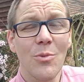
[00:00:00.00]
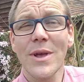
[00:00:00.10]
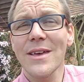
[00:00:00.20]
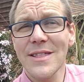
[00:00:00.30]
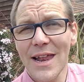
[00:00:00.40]

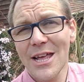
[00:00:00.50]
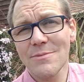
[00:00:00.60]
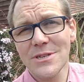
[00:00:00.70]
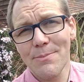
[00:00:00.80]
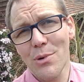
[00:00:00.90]
we can then
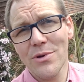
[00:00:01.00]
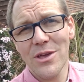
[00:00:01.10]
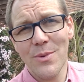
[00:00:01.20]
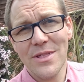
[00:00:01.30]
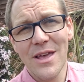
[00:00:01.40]
help support
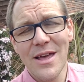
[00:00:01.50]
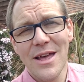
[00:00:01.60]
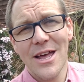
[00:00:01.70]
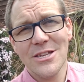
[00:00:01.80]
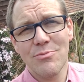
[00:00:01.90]
you with
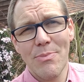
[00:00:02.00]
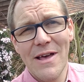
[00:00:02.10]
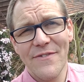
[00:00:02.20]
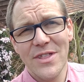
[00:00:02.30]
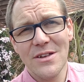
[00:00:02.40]
uh, to
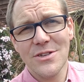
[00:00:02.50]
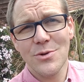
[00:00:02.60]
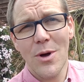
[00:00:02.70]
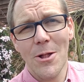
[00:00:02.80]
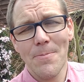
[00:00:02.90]
prepare for those
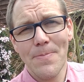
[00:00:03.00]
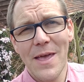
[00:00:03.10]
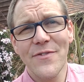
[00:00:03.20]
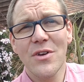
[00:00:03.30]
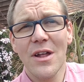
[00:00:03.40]
as well.
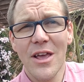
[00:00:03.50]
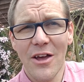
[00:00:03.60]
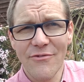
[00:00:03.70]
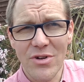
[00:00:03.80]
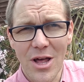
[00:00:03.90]
If you're going to
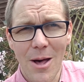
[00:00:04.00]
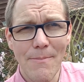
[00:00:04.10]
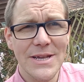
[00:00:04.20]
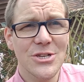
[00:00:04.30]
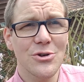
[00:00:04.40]
go for an
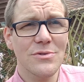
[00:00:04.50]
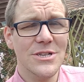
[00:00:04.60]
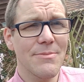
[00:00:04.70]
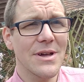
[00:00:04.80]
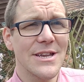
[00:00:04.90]
art based
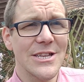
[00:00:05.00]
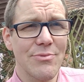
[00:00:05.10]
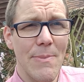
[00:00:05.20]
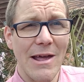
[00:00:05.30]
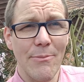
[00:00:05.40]
course, you might need
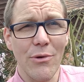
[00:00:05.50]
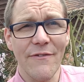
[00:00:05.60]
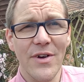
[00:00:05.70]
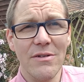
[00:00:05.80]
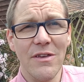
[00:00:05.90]
to prepare a
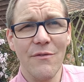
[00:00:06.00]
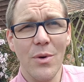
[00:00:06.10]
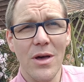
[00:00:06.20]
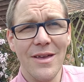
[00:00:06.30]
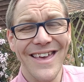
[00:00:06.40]
portfolio of
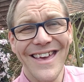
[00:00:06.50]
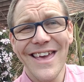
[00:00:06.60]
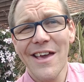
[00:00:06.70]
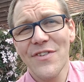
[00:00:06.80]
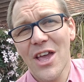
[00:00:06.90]
work.
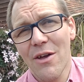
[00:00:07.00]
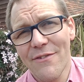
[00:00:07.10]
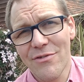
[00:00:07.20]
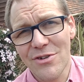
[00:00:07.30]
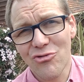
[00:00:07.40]
If you're
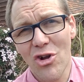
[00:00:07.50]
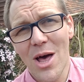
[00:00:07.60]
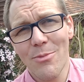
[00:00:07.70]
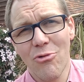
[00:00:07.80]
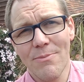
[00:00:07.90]
going for a
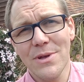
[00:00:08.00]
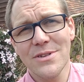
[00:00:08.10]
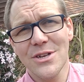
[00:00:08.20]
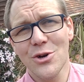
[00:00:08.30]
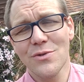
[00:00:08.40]
drama or
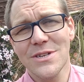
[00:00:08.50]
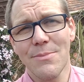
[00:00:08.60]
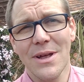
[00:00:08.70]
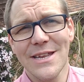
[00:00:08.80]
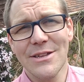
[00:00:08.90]
music course,
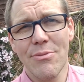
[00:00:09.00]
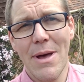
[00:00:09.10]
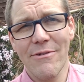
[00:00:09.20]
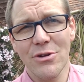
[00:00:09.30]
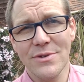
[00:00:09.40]
you might need to
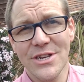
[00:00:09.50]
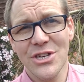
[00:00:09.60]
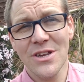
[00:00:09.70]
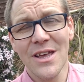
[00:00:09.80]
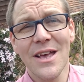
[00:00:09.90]
prepare an
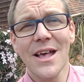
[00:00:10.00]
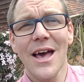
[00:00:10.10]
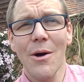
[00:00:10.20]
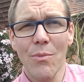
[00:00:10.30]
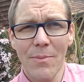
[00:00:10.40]
audition,
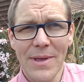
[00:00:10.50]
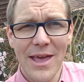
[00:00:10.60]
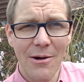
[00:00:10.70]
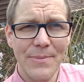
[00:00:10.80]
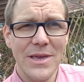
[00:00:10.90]
and we'll be
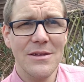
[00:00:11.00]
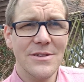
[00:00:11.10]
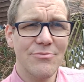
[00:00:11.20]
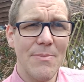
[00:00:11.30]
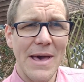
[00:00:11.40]
helping you
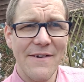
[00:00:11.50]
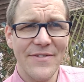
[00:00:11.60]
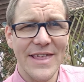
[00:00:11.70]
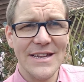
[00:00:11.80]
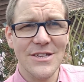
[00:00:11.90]
to prepare
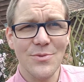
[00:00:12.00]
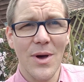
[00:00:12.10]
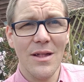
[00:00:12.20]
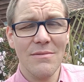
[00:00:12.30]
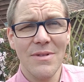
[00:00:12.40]
for that as
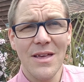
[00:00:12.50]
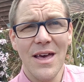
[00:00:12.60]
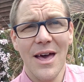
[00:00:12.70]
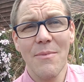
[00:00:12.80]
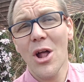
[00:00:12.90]
well,
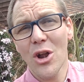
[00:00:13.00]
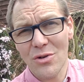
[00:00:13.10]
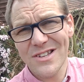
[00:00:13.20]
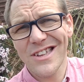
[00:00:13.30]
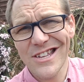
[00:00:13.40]
um,
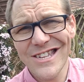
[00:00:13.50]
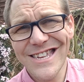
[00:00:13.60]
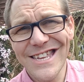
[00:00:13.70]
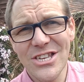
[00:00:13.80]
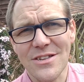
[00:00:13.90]
alongside your
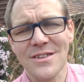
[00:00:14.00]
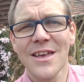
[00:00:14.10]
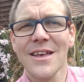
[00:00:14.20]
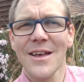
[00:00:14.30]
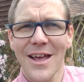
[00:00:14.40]
teachers.
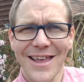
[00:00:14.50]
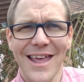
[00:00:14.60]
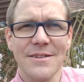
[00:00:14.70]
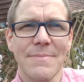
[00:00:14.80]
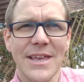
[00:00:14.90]

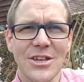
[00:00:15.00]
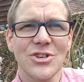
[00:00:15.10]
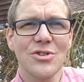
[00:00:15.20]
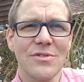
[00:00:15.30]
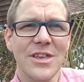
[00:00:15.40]
Again, making
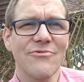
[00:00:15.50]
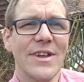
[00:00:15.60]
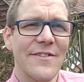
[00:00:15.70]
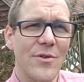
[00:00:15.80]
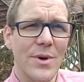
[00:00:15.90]
sure that you're
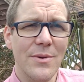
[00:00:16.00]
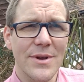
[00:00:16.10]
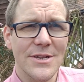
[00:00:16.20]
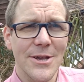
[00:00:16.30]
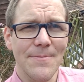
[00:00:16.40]
ready for what you
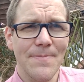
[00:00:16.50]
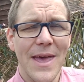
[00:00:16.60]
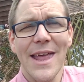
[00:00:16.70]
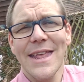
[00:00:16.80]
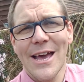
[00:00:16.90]
want to do.
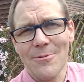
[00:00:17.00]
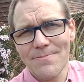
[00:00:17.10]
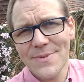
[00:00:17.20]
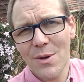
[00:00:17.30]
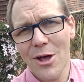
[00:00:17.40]
Anyhow,
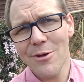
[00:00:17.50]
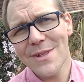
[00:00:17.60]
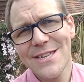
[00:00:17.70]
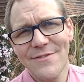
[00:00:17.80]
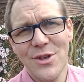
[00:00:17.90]
so I hope
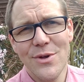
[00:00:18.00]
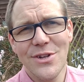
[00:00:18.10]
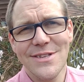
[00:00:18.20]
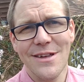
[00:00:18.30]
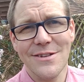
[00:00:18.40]
this gives you a
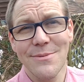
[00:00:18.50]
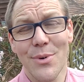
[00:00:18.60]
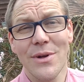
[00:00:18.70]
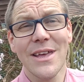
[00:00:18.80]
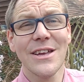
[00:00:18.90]
good starting
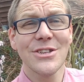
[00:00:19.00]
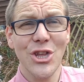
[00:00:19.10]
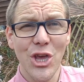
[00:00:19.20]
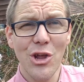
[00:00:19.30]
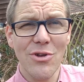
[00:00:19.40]
point
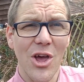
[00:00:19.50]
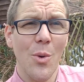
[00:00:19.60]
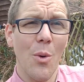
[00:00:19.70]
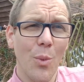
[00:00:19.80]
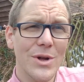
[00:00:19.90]
so you
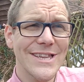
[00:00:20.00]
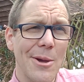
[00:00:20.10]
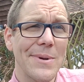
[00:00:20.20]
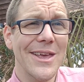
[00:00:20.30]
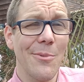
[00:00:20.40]
know what's
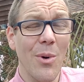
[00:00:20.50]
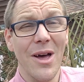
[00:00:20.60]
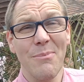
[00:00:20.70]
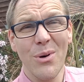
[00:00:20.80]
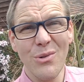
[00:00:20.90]
happening and
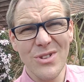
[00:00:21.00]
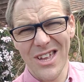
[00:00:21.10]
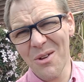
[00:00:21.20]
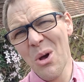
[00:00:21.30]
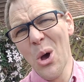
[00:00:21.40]
why, but
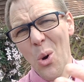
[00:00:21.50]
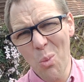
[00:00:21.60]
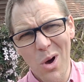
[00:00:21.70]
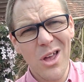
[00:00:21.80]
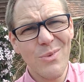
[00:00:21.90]
also
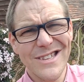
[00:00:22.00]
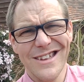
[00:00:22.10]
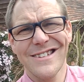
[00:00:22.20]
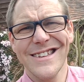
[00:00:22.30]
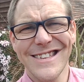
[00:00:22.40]
why we're
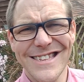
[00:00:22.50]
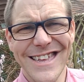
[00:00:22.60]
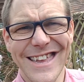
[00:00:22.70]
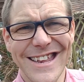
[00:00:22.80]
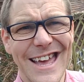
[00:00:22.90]
starting to
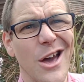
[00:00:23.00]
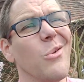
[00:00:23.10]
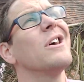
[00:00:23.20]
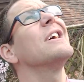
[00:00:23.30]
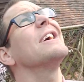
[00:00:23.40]
see you
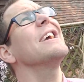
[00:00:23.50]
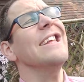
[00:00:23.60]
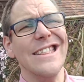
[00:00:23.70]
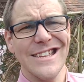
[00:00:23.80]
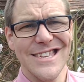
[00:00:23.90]
now
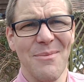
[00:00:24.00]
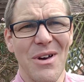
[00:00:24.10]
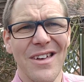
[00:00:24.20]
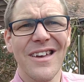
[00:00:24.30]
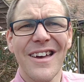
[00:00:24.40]
in the
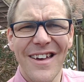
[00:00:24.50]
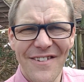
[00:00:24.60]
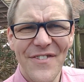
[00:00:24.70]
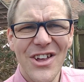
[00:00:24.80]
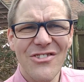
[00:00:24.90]
summer
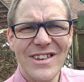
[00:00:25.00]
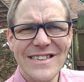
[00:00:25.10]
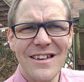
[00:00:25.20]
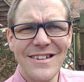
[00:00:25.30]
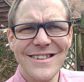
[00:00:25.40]
for
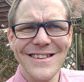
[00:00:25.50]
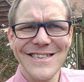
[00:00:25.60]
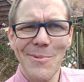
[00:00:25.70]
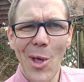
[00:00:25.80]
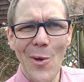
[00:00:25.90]
careers
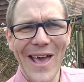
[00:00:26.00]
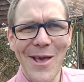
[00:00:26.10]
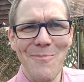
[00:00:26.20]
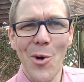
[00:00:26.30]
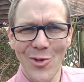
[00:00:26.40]
guidance.
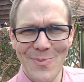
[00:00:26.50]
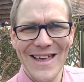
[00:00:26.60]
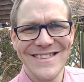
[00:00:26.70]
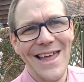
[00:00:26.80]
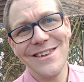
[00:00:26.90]
Okay, all the
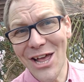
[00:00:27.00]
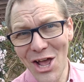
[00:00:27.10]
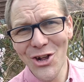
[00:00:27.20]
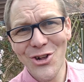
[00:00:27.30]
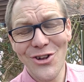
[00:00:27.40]
best and
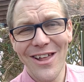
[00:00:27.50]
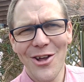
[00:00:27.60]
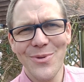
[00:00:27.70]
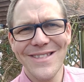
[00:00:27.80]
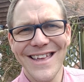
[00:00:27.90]
good
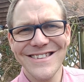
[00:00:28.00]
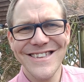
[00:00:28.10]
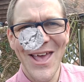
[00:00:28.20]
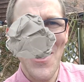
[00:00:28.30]
luck with next